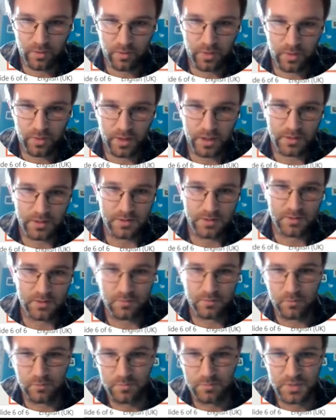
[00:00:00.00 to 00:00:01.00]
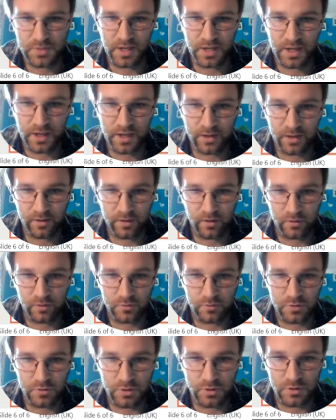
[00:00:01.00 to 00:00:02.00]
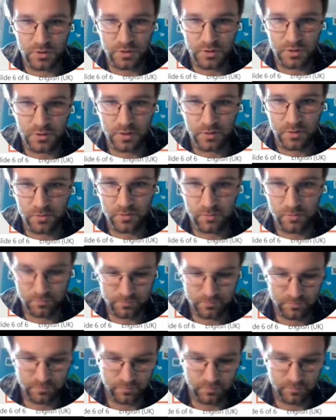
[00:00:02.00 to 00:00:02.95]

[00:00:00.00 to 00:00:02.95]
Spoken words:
That an ultra sustainable